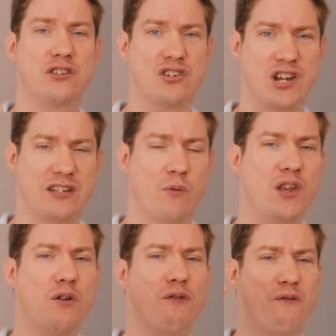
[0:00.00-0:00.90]
suggestions,
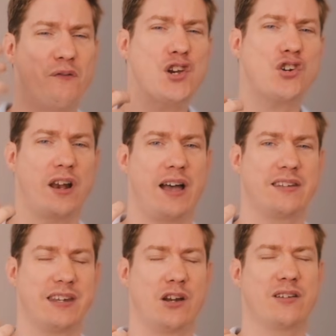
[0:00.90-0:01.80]
when you're
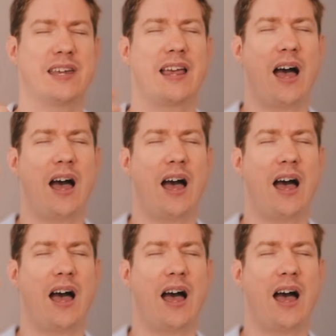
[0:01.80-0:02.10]
visualizing and you're saying,